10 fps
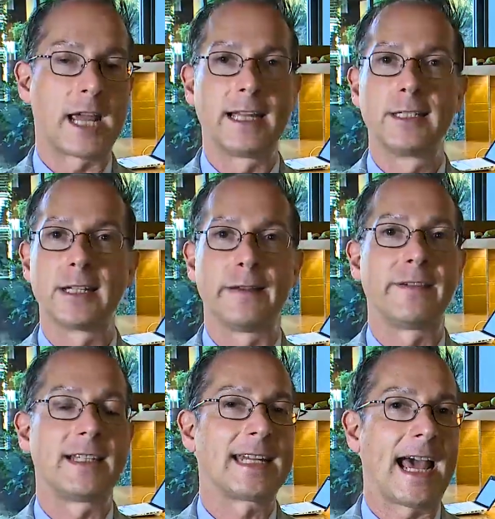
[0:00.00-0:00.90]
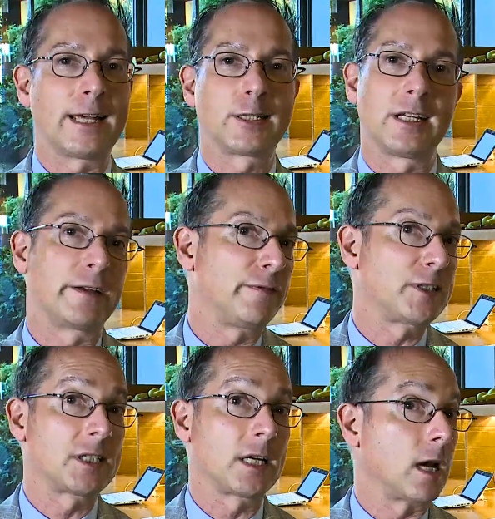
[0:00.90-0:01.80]
ends in a fantastic
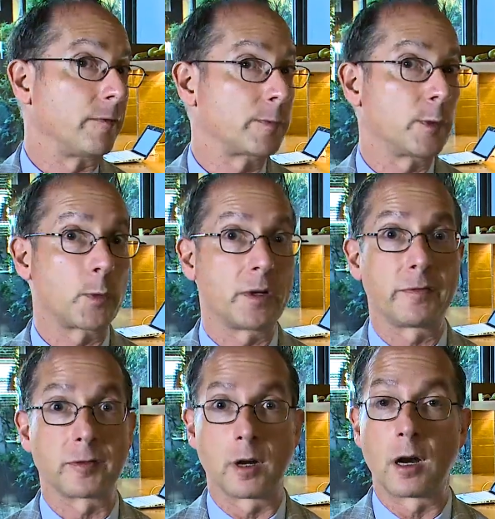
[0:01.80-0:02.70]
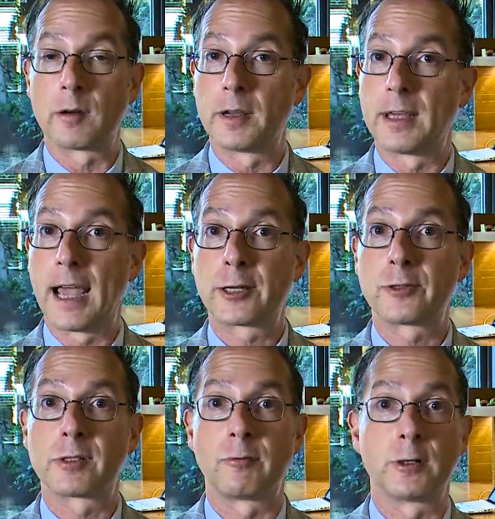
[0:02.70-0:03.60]
fisticuffs between Ferrar and the
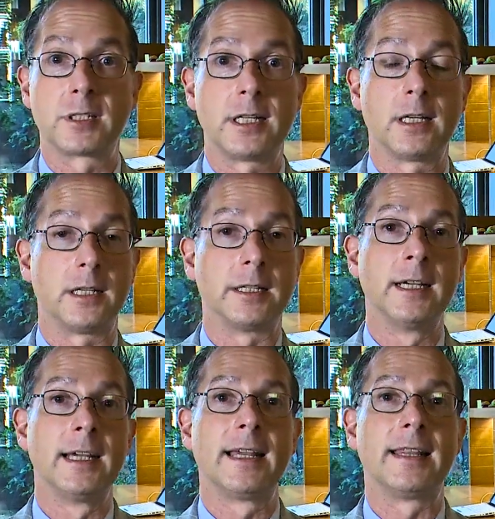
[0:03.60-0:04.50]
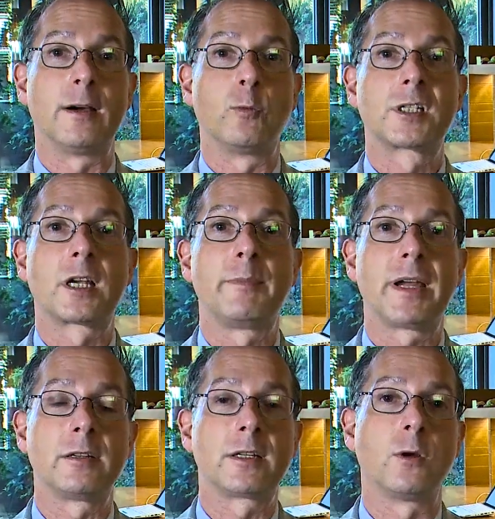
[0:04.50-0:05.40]
actress Rose Dion that was
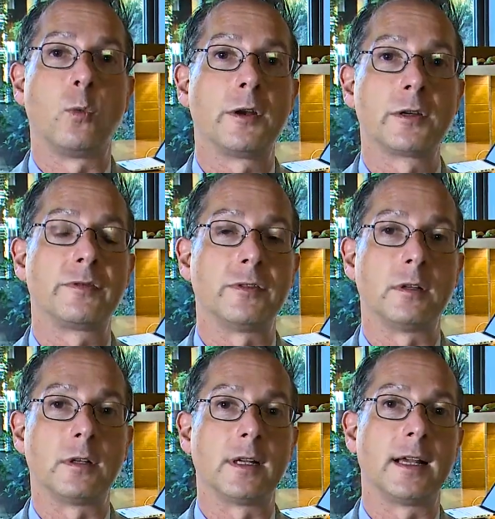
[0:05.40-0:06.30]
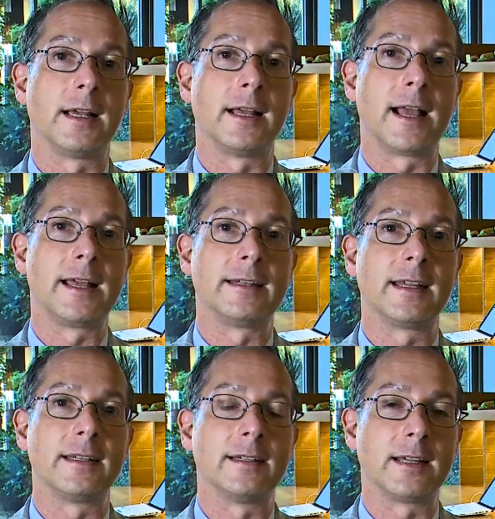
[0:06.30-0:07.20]
compared to the wonderful
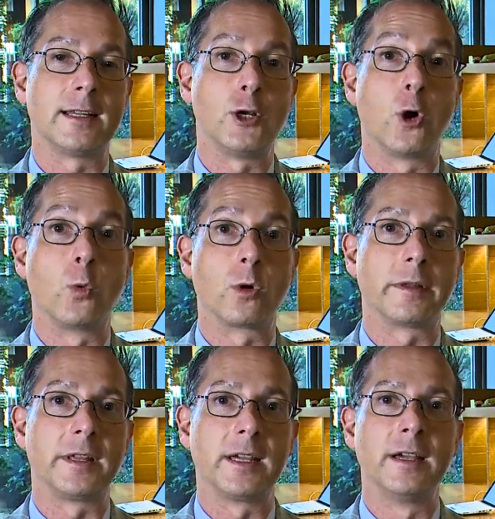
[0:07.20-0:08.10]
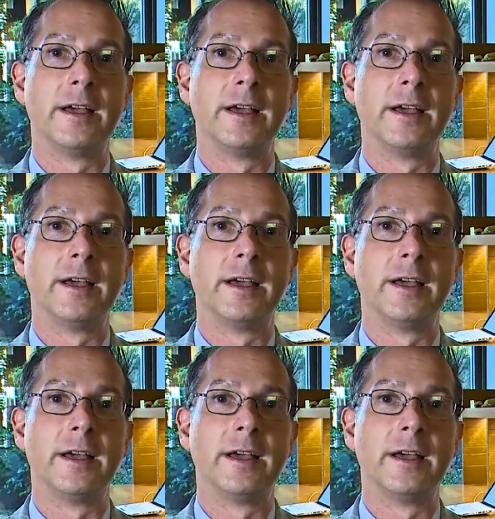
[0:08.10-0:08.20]
and noteworthy